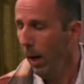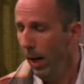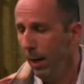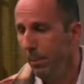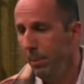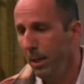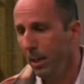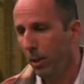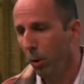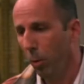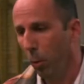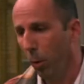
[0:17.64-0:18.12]
out
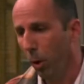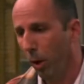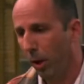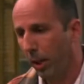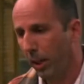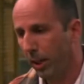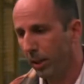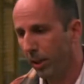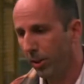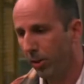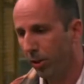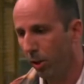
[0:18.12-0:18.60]
of work, and
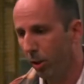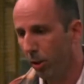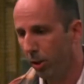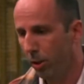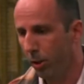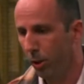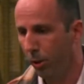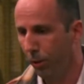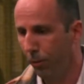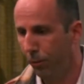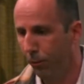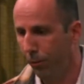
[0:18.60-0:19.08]
it's all
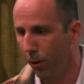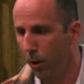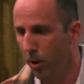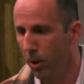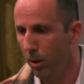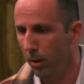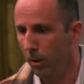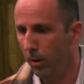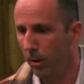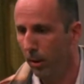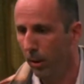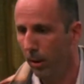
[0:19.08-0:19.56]
your
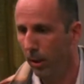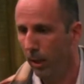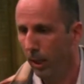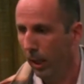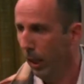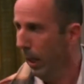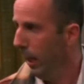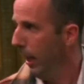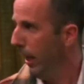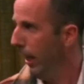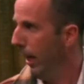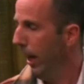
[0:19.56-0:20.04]
fault.
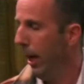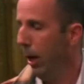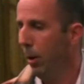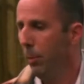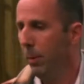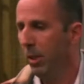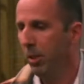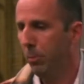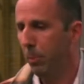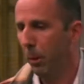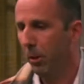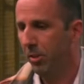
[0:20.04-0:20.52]
How am I
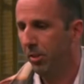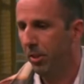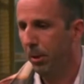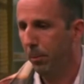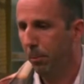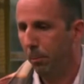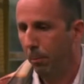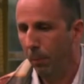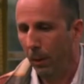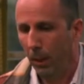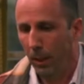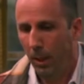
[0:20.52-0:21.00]
supposed to
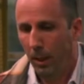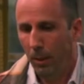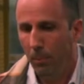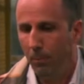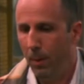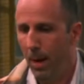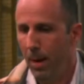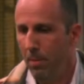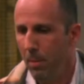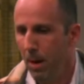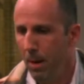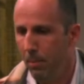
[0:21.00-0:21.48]
pay
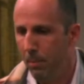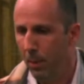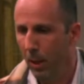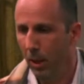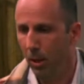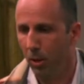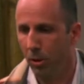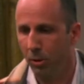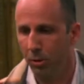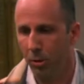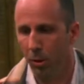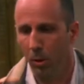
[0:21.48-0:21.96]
my
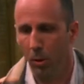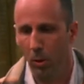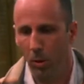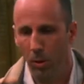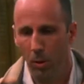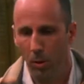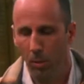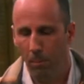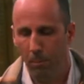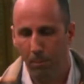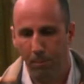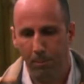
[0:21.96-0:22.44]
bills
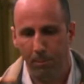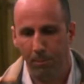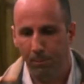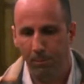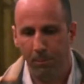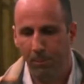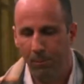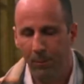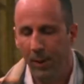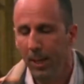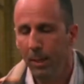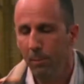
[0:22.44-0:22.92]
or
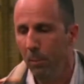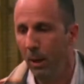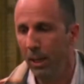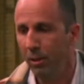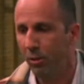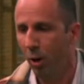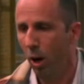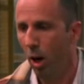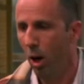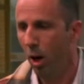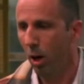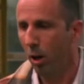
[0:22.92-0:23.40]
feed my
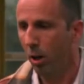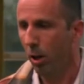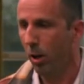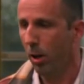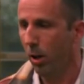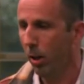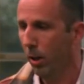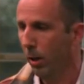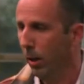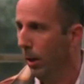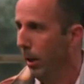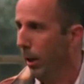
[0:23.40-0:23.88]
dog or
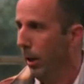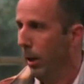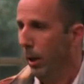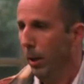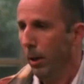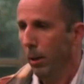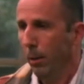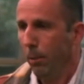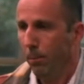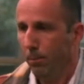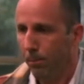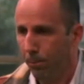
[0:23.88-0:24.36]

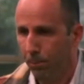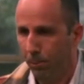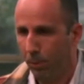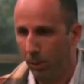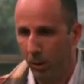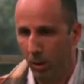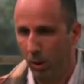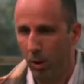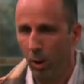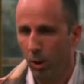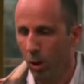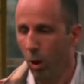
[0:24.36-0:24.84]

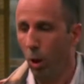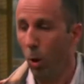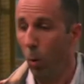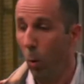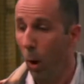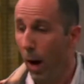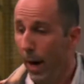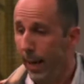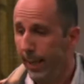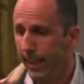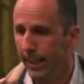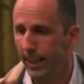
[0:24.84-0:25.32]
go to
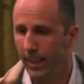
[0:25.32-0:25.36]
Hawaii?